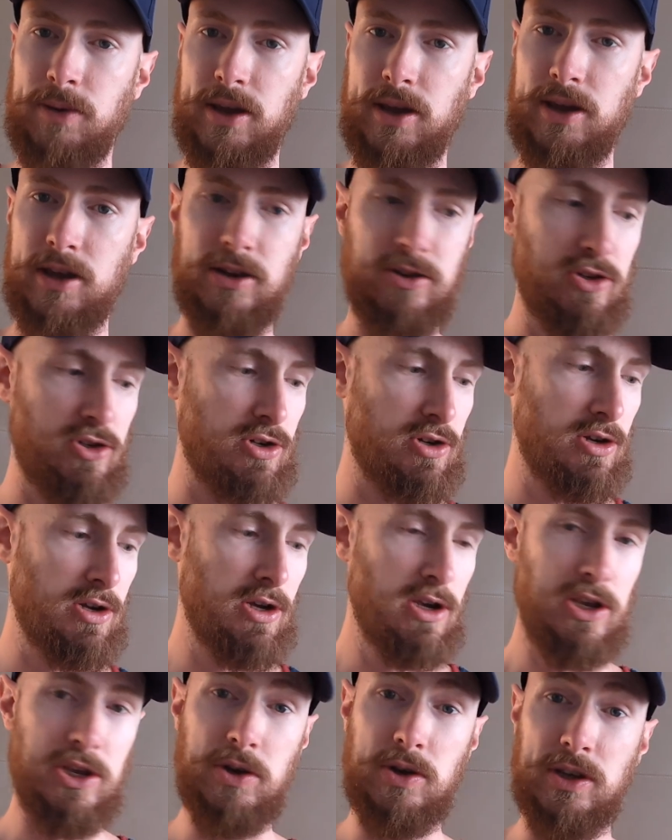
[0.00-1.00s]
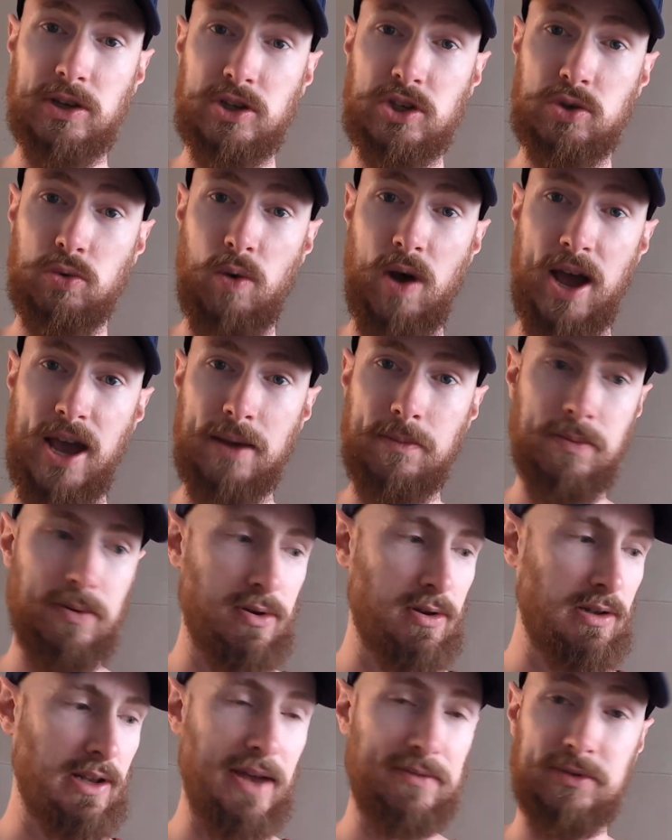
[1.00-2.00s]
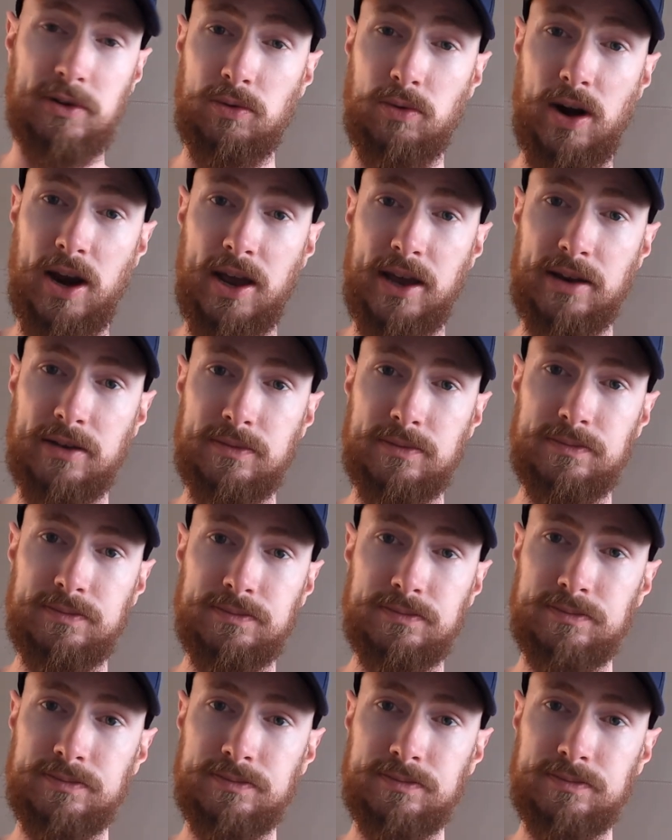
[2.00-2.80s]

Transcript: a page, you can swipe left and right.